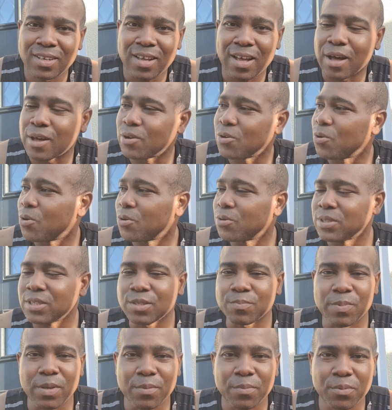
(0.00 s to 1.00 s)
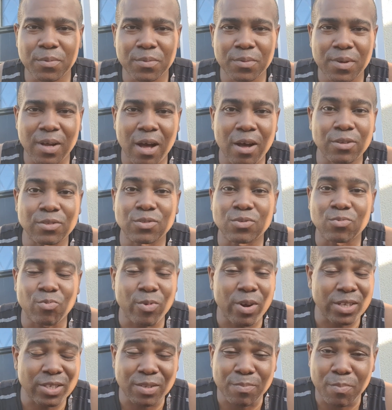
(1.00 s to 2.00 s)
and all these people,
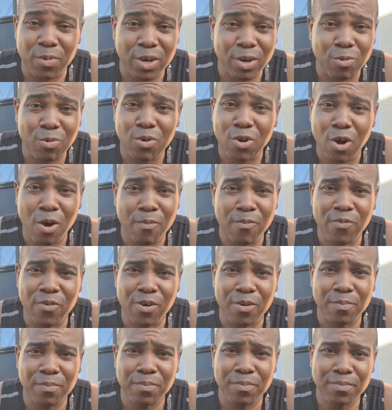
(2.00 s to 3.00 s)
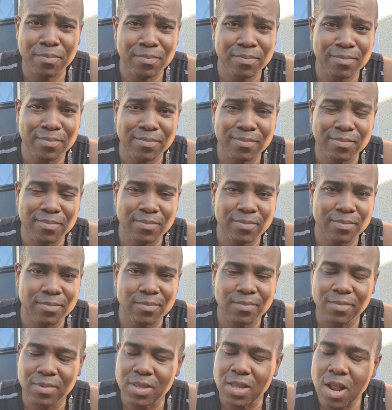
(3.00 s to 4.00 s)
where the money will come from?
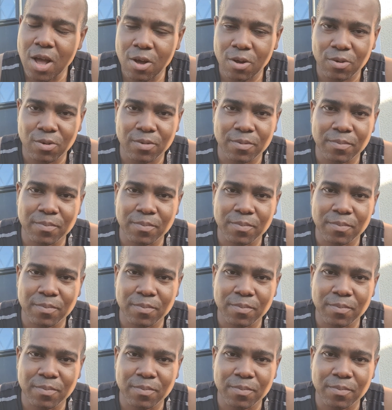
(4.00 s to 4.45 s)
No.